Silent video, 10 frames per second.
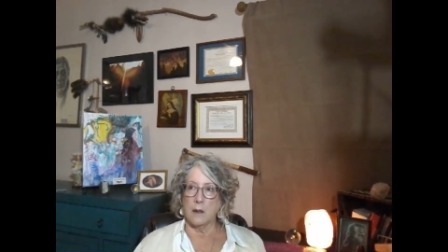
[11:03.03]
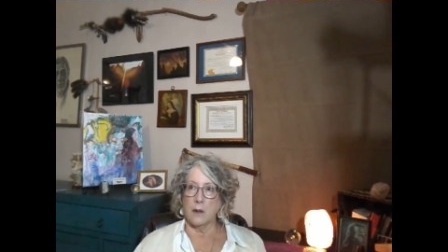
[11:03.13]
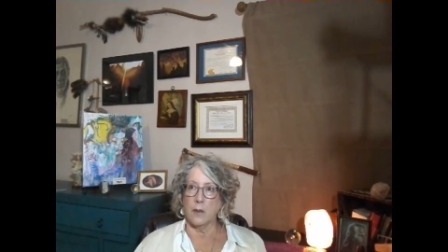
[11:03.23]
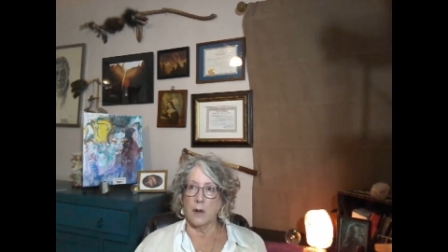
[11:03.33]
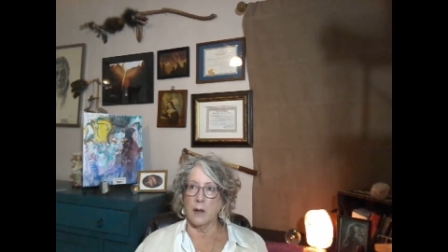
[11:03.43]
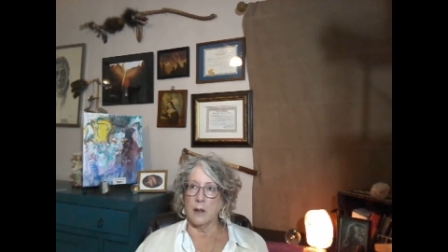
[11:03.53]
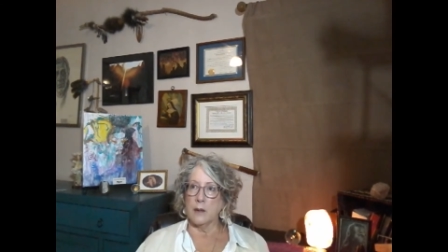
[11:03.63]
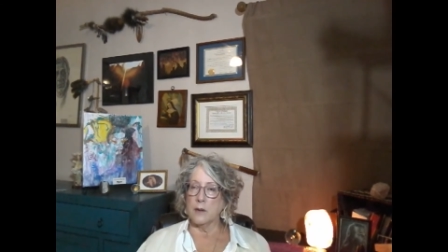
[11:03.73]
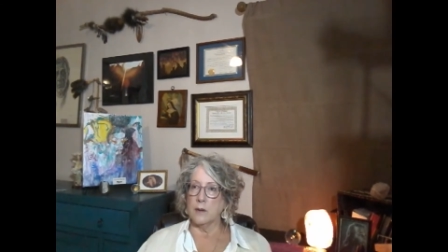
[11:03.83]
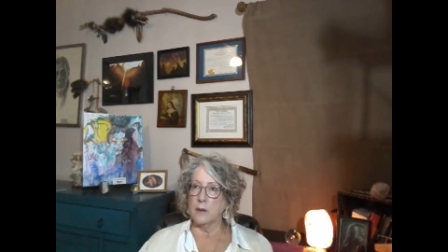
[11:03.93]
All
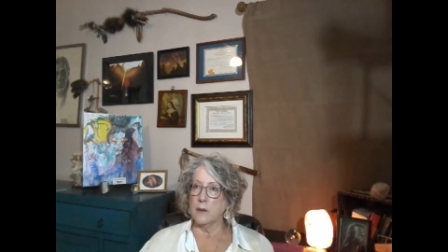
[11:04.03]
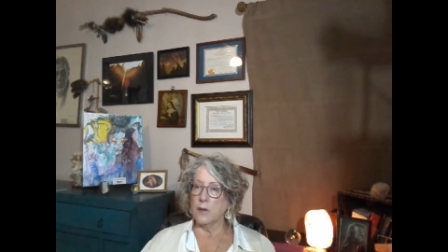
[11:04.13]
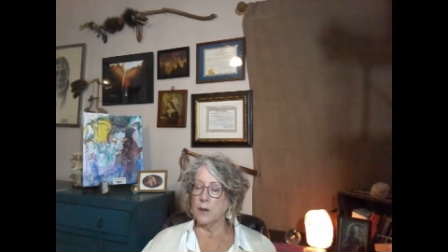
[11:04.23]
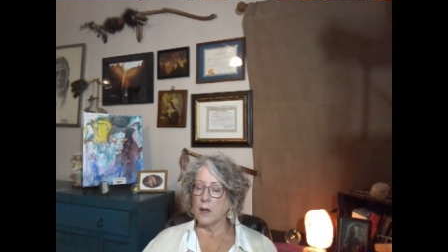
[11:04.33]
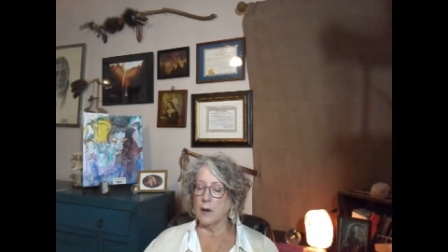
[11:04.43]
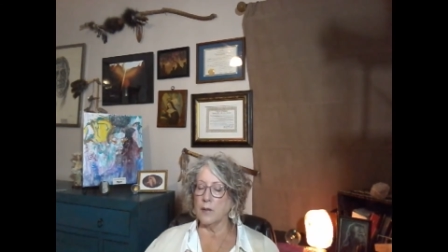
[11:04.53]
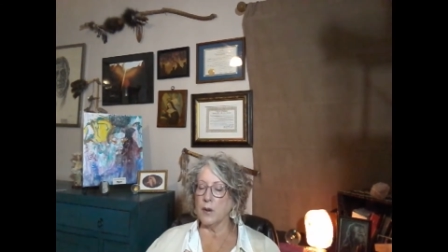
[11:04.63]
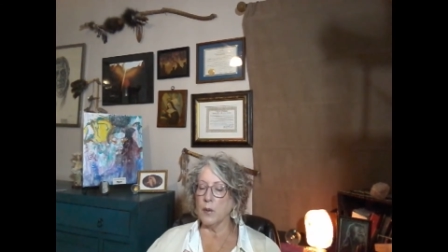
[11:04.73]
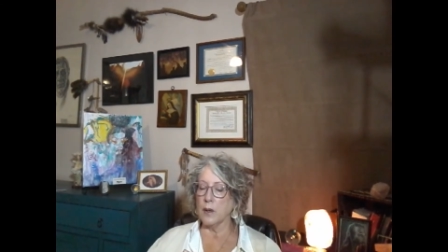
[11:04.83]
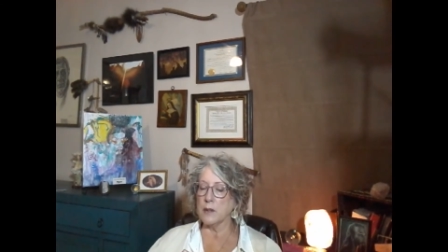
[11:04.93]
right. For a lot of
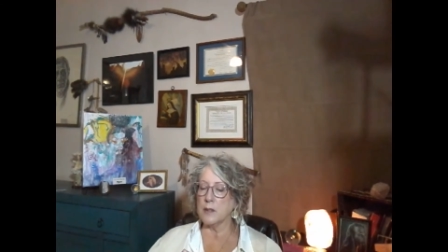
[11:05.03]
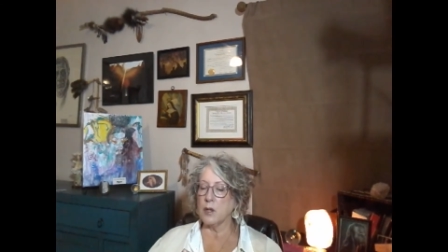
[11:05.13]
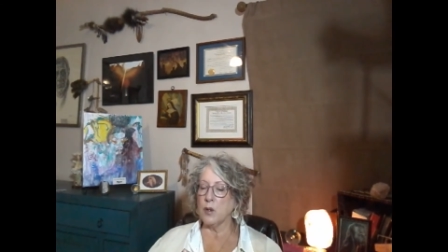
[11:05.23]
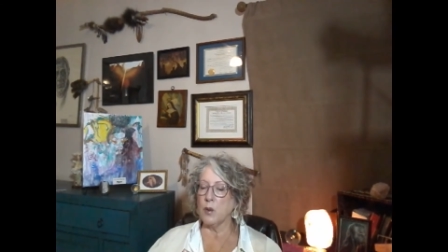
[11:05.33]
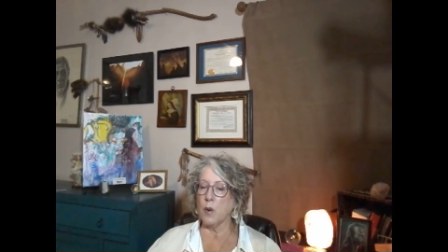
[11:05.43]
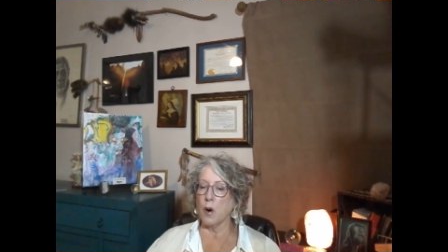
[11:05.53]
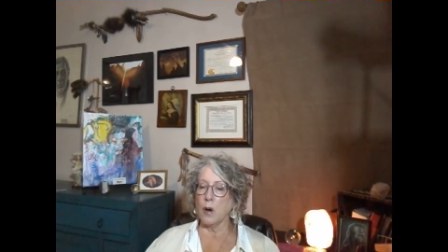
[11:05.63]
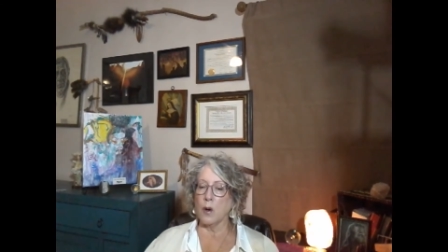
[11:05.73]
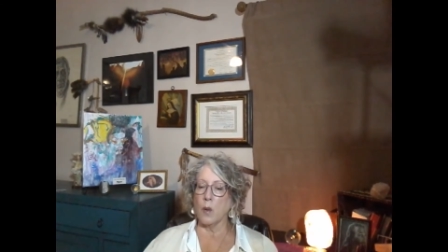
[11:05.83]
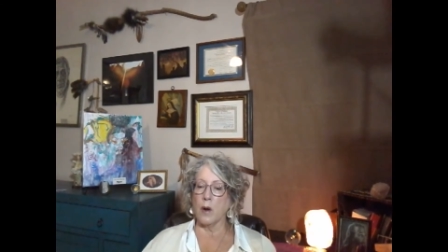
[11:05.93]
you, I see you
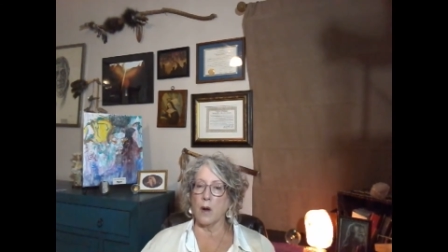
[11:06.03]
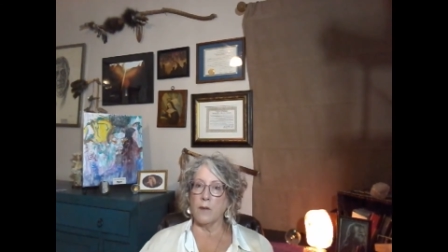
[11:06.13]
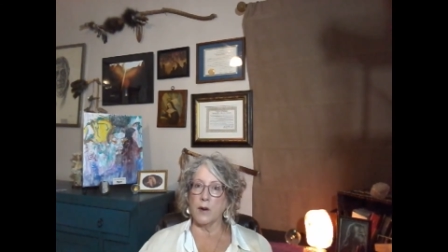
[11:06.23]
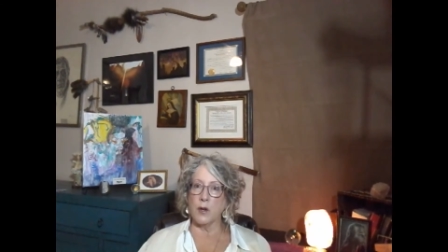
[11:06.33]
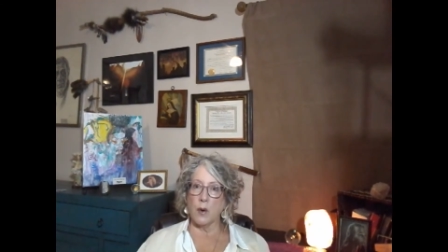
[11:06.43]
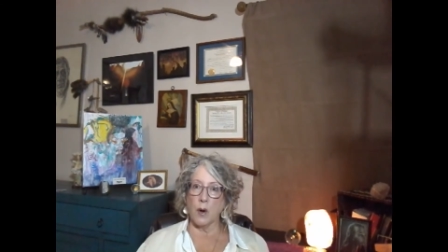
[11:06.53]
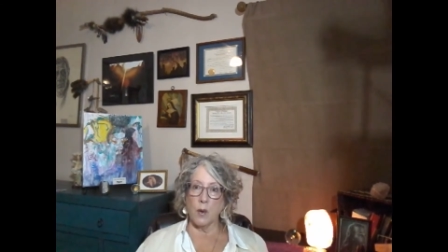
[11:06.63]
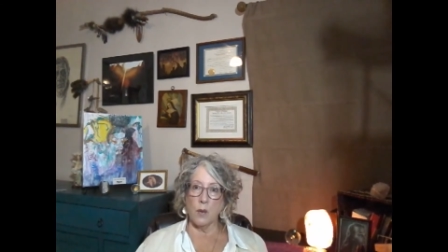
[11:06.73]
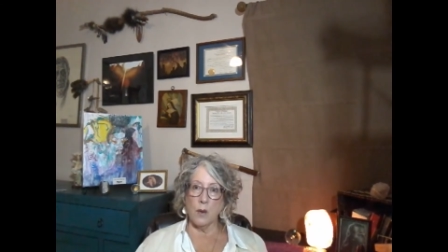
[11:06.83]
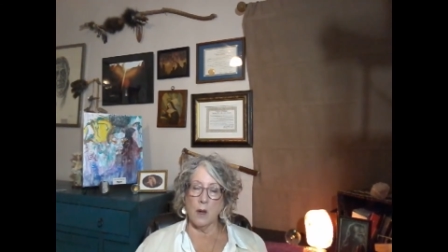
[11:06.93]
are going off on your
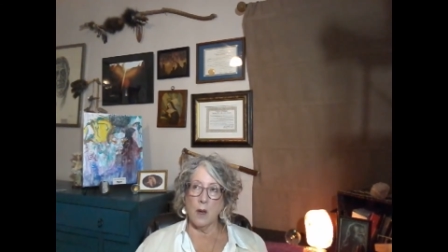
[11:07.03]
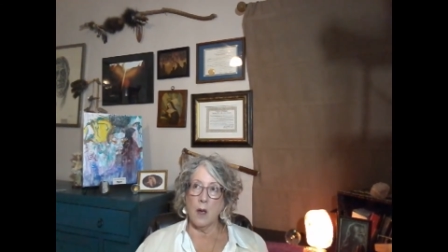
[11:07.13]
own.